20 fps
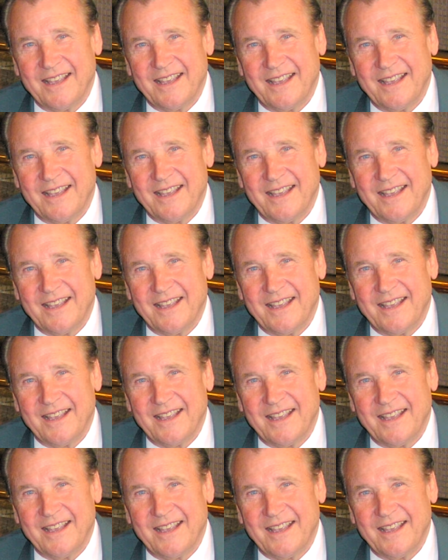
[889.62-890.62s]

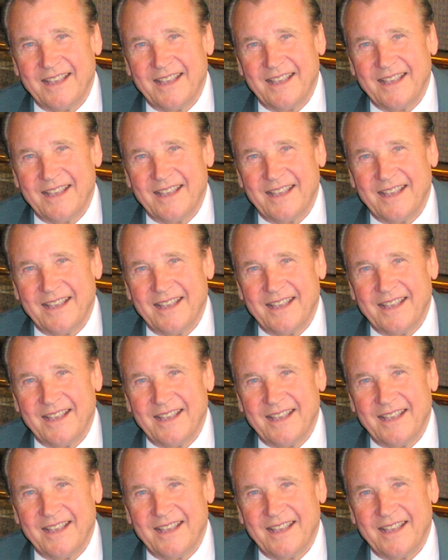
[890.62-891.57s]
Nothing is said.